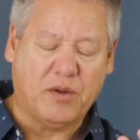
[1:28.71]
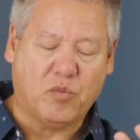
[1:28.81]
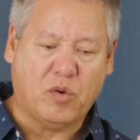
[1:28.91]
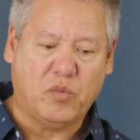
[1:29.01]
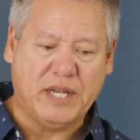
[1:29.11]
And
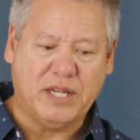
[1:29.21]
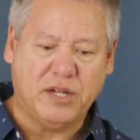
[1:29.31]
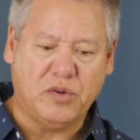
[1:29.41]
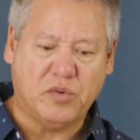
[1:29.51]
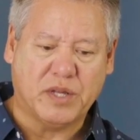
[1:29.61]
what we
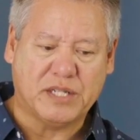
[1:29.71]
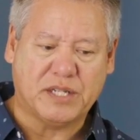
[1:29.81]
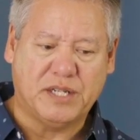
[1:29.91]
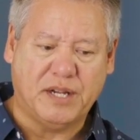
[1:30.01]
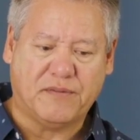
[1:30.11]
do that's
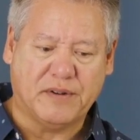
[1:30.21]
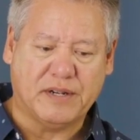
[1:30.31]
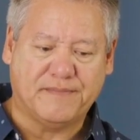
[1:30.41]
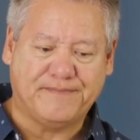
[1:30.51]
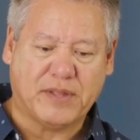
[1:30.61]
different,
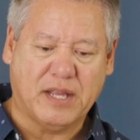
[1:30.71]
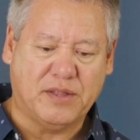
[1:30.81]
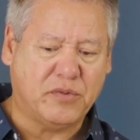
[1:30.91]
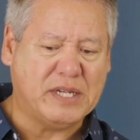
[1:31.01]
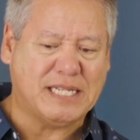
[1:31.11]
and
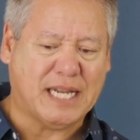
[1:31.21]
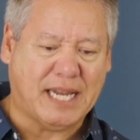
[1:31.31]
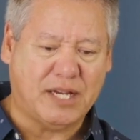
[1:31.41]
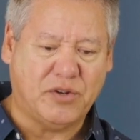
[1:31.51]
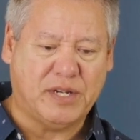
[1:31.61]
the reason
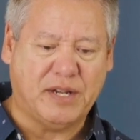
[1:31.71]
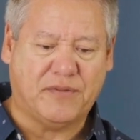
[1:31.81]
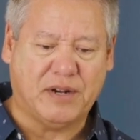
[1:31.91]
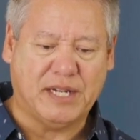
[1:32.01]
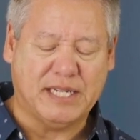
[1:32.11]
I do it
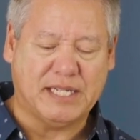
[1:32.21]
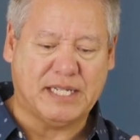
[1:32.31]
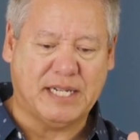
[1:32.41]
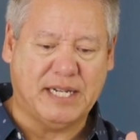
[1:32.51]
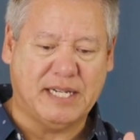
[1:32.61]
differently
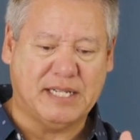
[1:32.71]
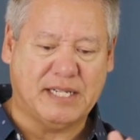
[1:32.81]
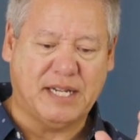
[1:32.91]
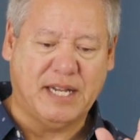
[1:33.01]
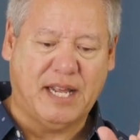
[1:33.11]

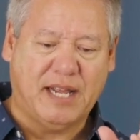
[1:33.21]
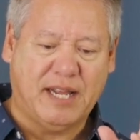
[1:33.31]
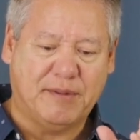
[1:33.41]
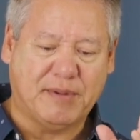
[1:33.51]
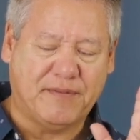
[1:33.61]
is
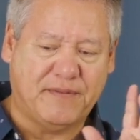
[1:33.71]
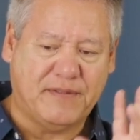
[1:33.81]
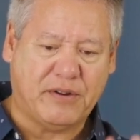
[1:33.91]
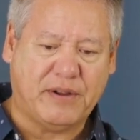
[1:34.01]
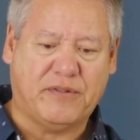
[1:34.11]
in my
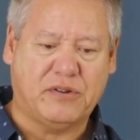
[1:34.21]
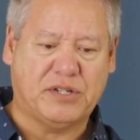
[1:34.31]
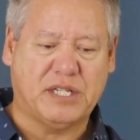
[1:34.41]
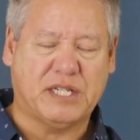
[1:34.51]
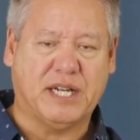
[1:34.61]
very first
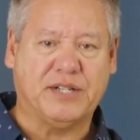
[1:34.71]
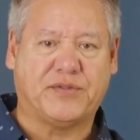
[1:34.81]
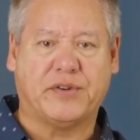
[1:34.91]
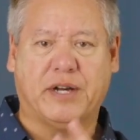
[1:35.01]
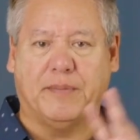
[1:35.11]
designs
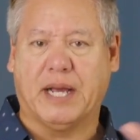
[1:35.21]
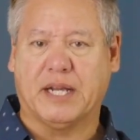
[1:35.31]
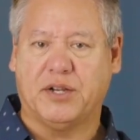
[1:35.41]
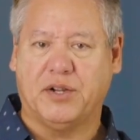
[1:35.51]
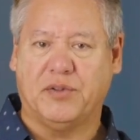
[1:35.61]
for REL back
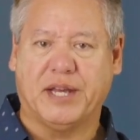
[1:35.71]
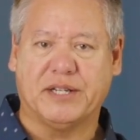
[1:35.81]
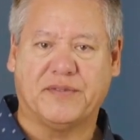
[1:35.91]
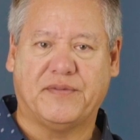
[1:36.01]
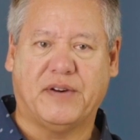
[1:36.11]
in
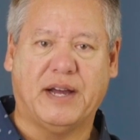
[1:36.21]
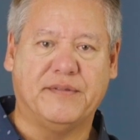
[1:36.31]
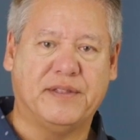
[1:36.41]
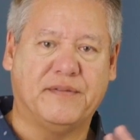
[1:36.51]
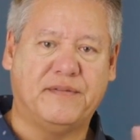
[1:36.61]
2005,
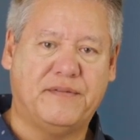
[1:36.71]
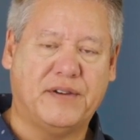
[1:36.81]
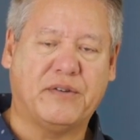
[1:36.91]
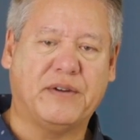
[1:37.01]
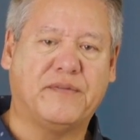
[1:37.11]
in the
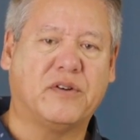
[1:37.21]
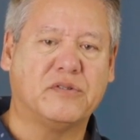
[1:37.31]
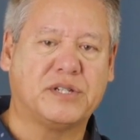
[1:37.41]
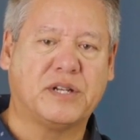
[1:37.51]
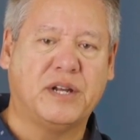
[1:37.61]
very
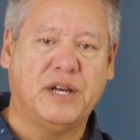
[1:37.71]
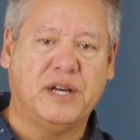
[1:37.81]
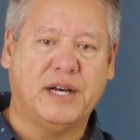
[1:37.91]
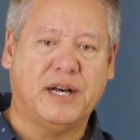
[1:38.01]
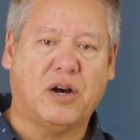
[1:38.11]
first
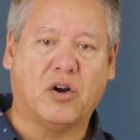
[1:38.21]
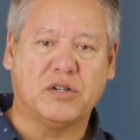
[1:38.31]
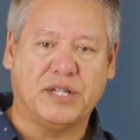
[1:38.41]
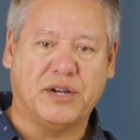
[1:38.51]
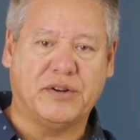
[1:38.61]
R
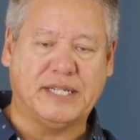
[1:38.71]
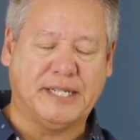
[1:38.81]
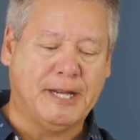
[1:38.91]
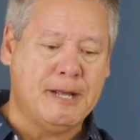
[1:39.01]
series,